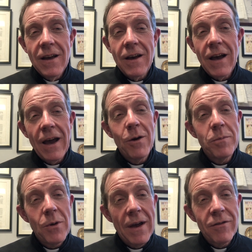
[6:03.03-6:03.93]
I hope
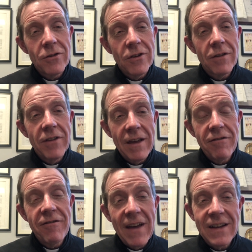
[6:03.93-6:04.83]
you have yourself a
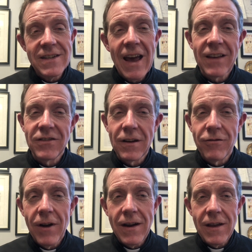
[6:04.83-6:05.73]
fantastic
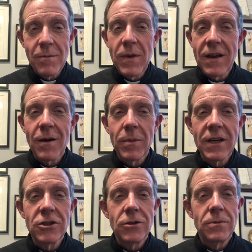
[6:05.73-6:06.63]
Friday, and may God
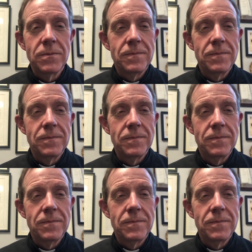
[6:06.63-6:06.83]
bless you.